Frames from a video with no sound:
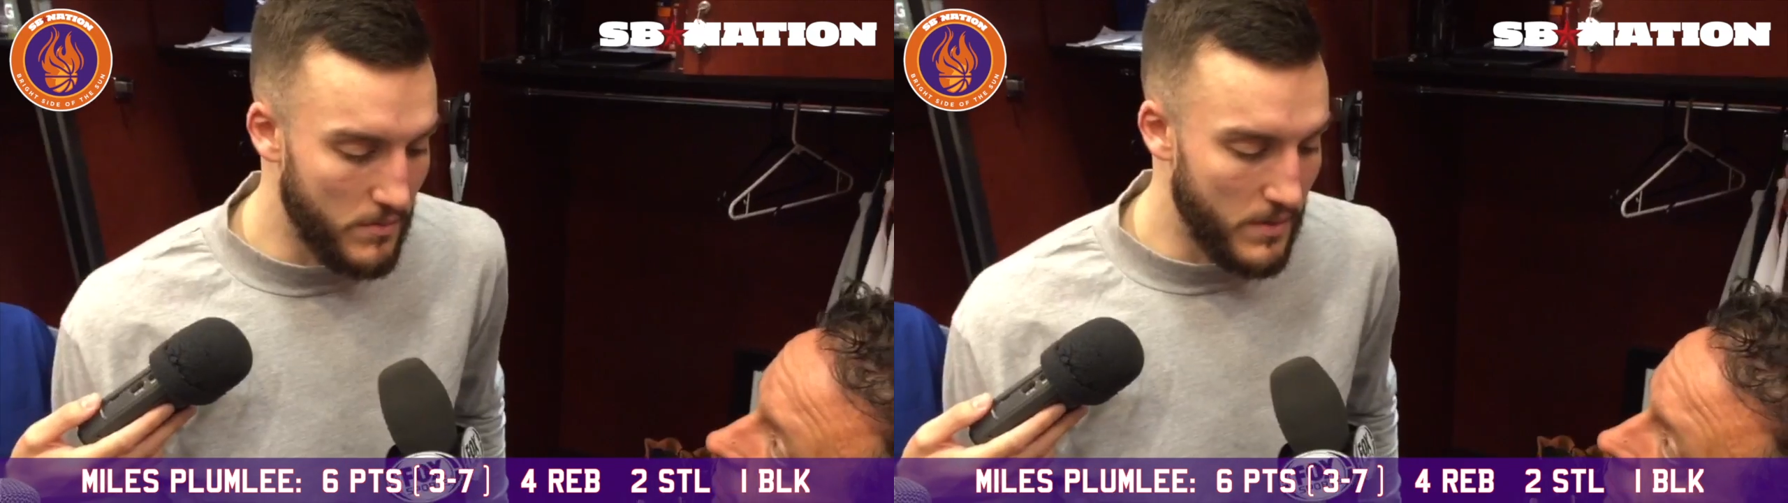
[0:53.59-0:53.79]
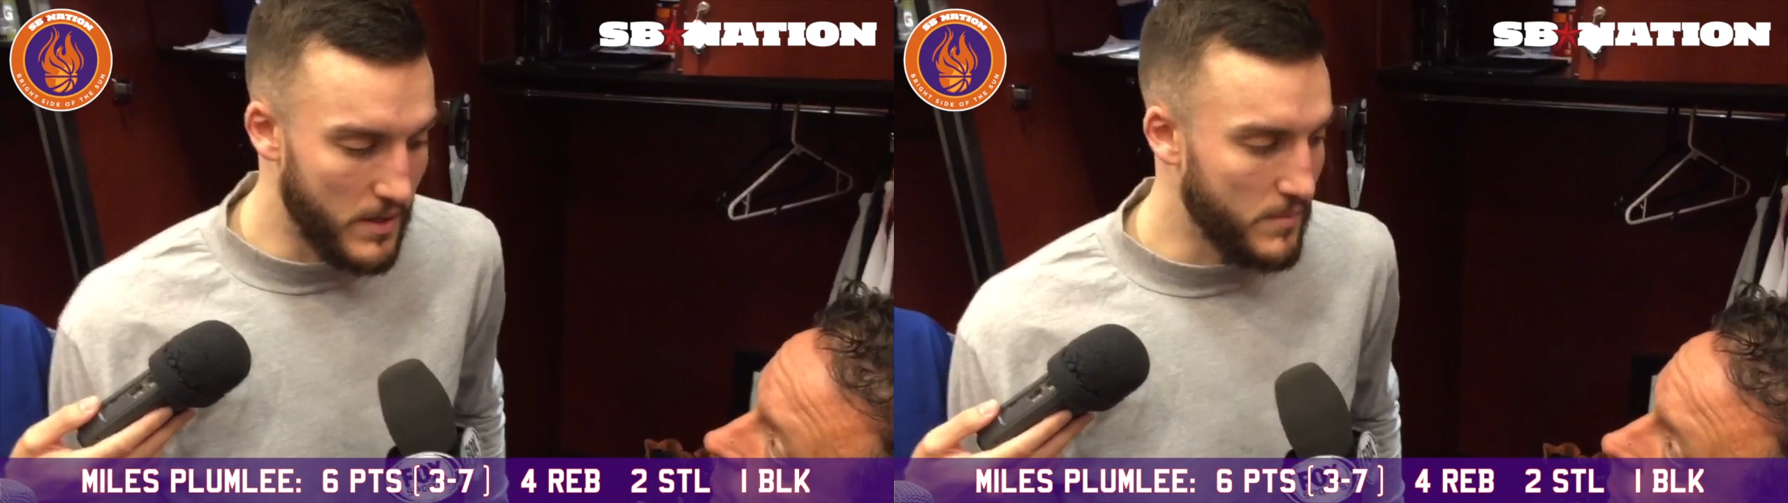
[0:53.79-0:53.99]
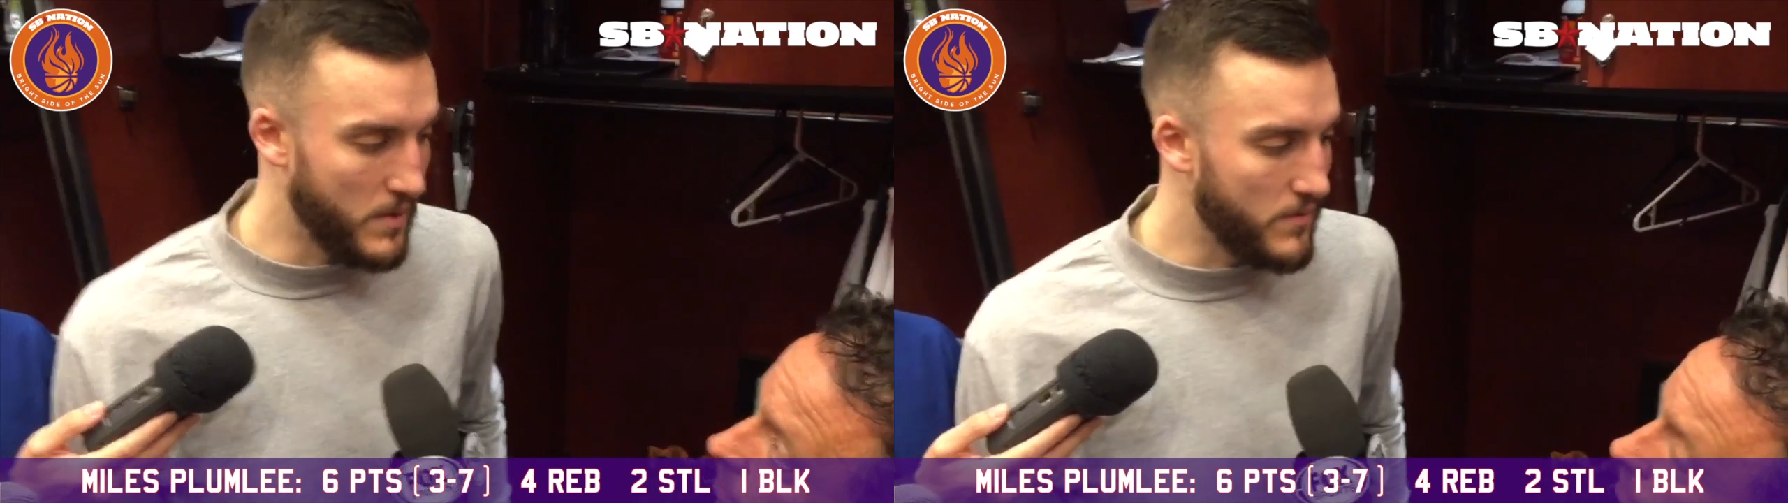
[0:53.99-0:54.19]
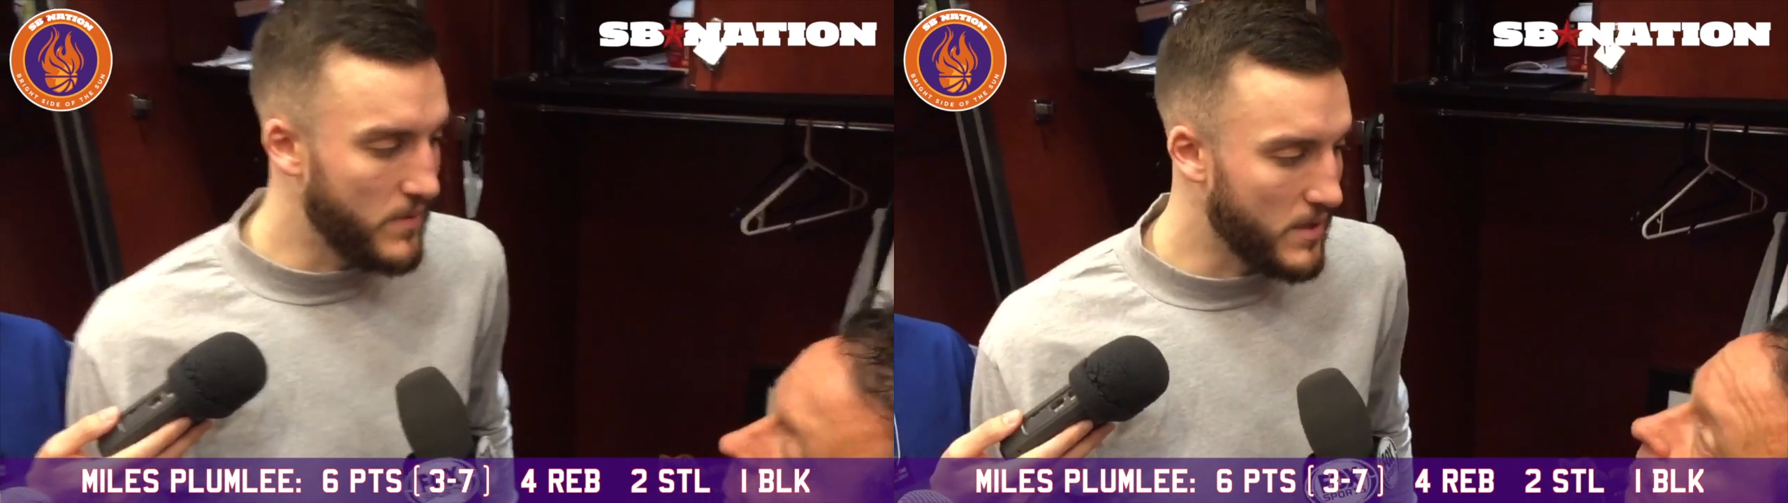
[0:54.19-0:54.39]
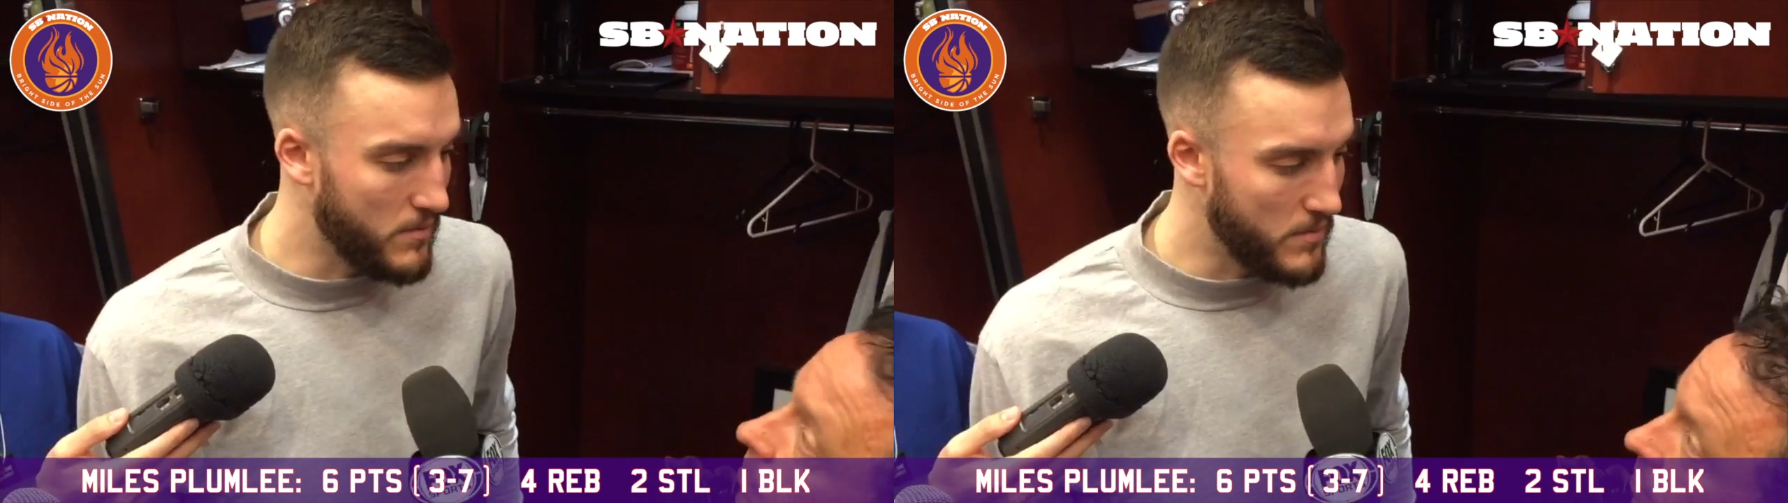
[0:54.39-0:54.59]
bug, but I
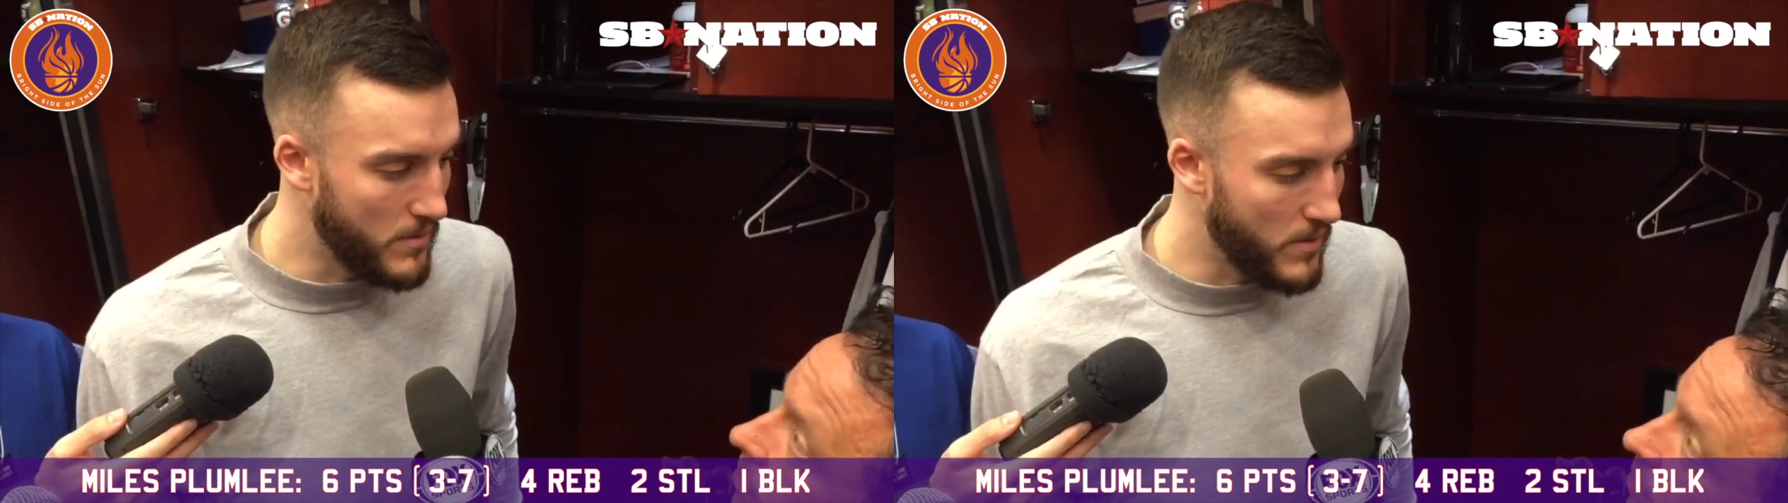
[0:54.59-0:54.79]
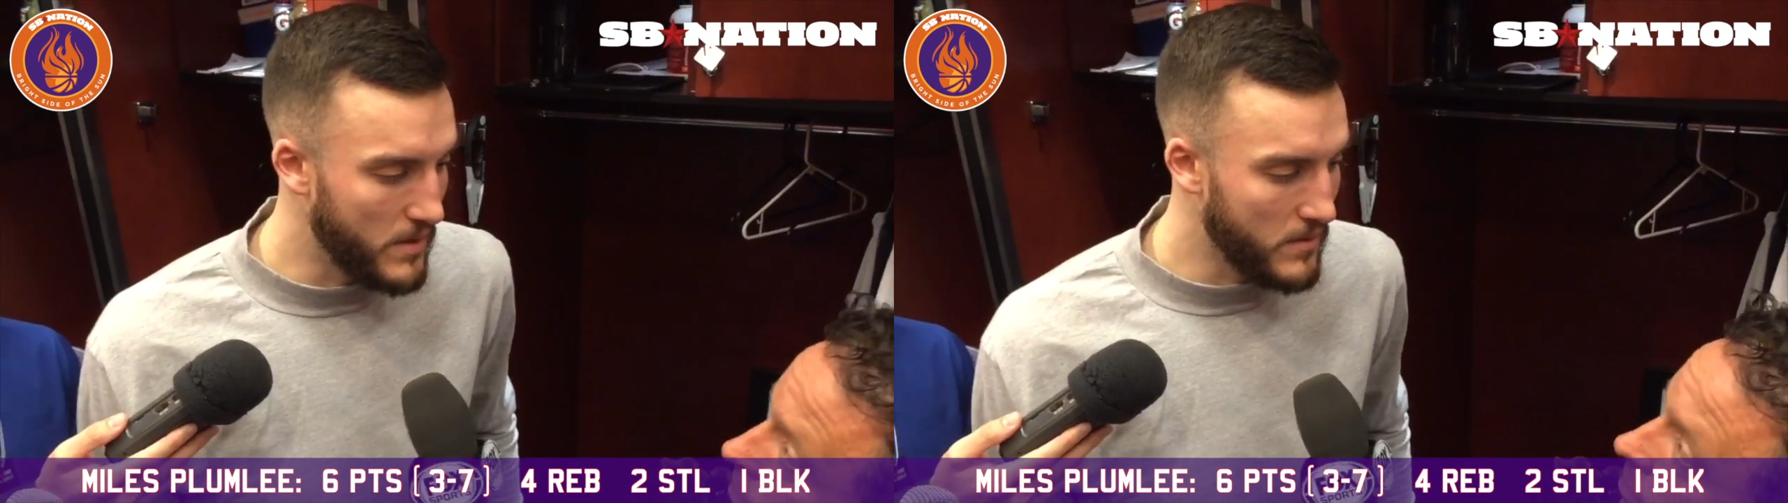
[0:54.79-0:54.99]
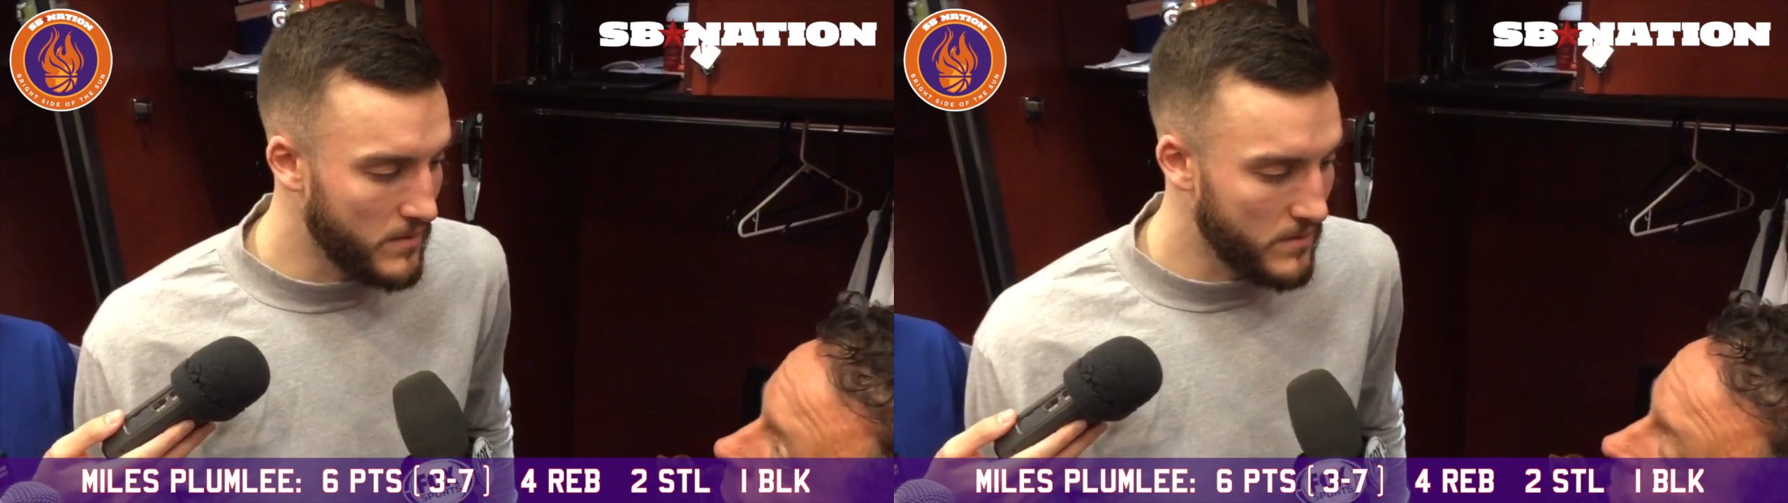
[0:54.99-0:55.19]
feel like I'm gonna be ready.